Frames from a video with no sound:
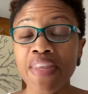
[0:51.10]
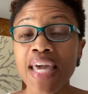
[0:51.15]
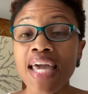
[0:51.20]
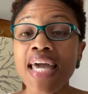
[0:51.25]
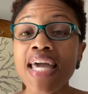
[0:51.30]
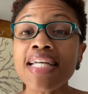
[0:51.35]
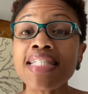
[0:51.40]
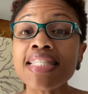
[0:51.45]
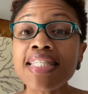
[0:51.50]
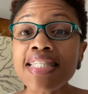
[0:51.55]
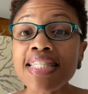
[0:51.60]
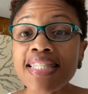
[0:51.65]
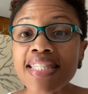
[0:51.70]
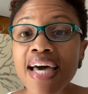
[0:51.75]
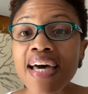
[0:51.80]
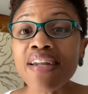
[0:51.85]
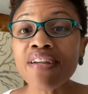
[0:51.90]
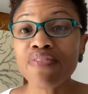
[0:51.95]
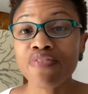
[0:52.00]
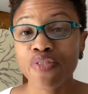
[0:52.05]

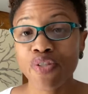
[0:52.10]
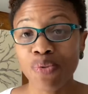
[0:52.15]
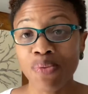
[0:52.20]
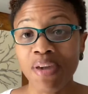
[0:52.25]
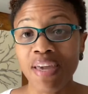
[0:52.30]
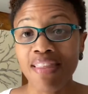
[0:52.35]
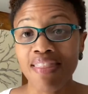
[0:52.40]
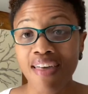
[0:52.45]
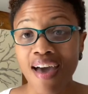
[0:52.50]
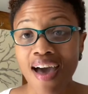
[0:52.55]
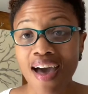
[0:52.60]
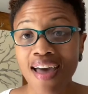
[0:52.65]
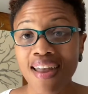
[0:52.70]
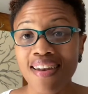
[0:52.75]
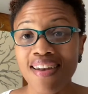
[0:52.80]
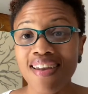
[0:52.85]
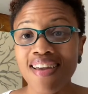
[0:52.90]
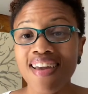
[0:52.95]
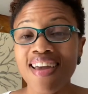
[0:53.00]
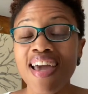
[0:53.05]
Instead of doing that,
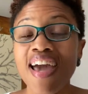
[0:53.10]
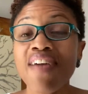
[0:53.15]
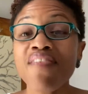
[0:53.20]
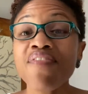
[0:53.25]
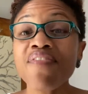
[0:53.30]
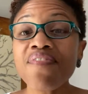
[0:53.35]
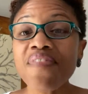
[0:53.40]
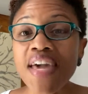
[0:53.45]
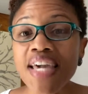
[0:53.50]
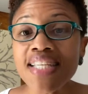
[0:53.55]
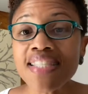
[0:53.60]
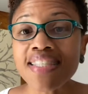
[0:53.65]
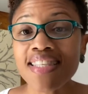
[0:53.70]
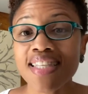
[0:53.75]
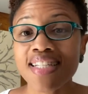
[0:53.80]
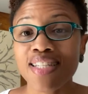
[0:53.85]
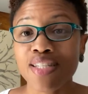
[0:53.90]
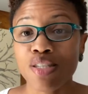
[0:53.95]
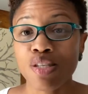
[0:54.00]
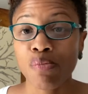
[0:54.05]
face the
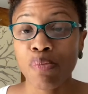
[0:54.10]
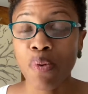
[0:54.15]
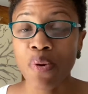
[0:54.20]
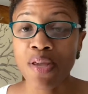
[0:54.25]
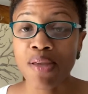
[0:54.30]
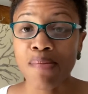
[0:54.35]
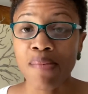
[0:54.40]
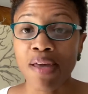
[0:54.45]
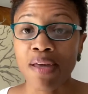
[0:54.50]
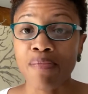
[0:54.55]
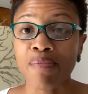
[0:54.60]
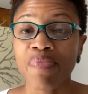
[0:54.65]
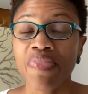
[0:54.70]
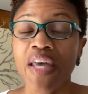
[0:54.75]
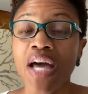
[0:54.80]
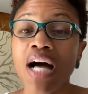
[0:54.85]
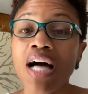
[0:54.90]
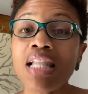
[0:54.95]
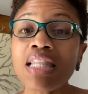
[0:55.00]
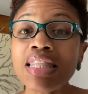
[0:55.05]
disappointment.
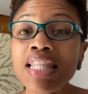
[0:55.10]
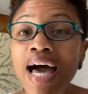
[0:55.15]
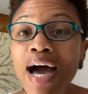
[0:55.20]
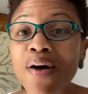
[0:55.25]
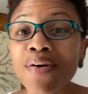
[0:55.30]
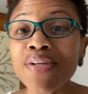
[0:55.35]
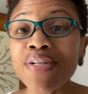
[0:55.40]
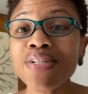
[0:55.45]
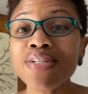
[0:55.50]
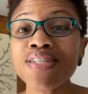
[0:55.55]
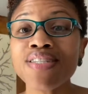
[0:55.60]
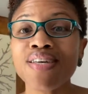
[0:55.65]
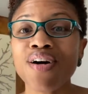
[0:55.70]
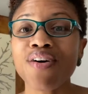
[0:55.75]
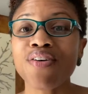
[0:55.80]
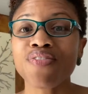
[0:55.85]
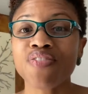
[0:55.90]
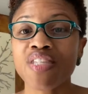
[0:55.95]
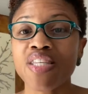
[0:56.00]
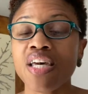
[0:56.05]
Allow
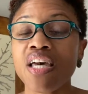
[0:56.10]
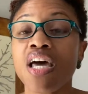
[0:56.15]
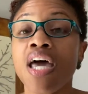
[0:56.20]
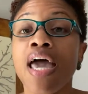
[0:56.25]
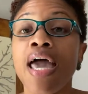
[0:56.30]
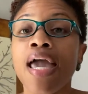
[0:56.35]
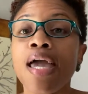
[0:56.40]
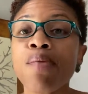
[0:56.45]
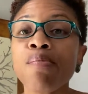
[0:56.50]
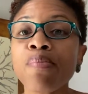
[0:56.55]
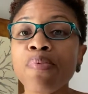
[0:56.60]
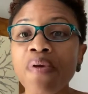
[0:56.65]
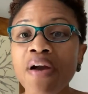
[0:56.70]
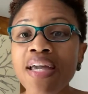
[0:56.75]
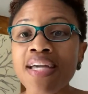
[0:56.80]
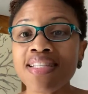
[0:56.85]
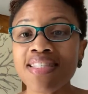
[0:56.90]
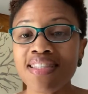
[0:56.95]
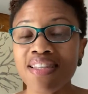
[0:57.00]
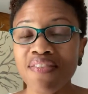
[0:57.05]
yourself to
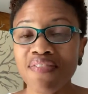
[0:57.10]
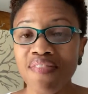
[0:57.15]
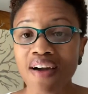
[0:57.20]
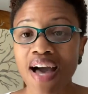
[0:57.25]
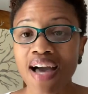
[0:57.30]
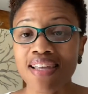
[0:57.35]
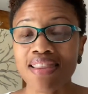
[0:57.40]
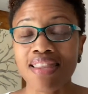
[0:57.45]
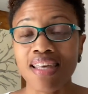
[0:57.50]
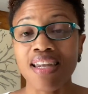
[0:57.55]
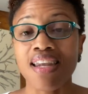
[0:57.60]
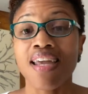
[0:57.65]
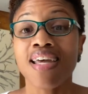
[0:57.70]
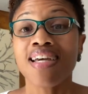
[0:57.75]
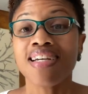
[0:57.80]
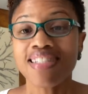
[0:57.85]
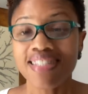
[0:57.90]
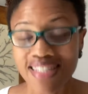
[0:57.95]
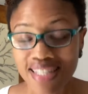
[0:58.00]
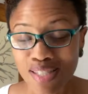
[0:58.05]
embrace the fact that
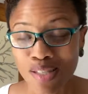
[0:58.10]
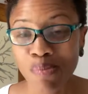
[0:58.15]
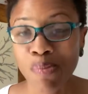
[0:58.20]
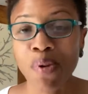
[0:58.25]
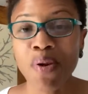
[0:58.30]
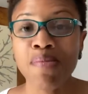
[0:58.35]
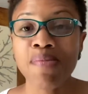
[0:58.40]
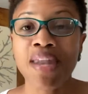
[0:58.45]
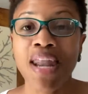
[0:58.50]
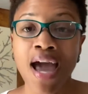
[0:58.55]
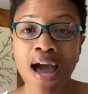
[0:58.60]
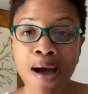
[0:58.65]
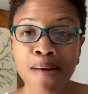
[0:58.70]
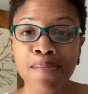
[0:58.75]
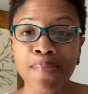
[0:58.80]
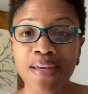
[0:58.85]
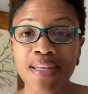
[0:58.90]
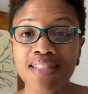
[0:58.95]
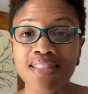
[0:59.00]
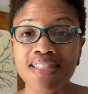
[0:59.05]
disappointment
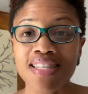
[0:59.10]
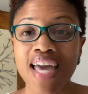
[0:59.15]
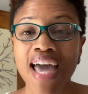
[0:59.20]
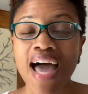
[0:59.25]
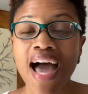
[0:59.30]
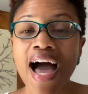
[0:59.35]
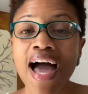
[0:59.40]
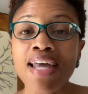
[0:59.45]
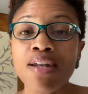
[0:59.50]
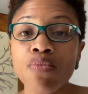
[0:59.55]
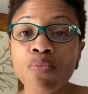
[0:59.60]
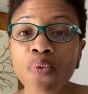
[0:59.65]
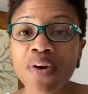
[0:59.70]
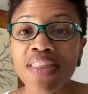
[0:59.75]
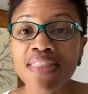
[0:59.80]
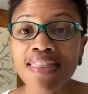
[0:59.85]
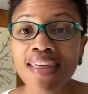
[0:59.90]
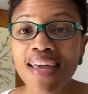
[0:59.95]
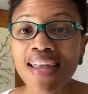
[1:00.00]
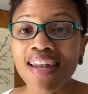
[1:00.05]
happens, and
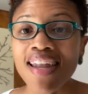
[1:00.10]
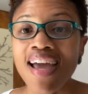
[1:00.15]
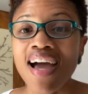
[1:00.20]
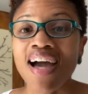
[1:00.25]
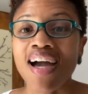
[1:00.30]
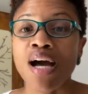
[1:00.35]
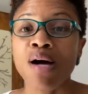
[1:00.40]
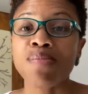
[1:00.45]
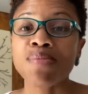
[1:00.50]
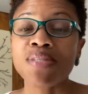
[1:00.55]
with it comes